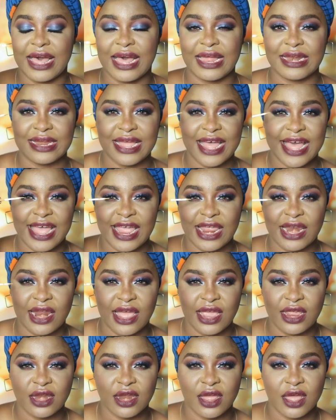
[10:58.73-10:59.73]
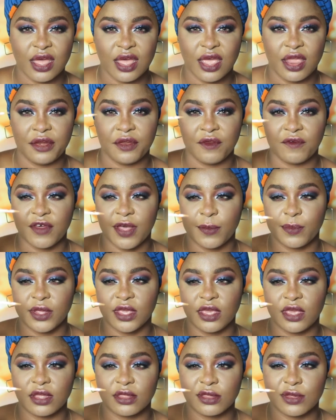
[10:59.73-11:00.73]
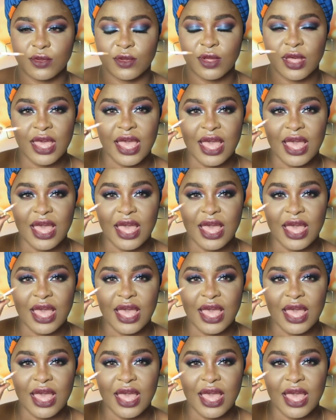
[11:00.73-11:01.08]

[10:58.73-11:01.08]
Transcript: an eyeliner kind of applicator,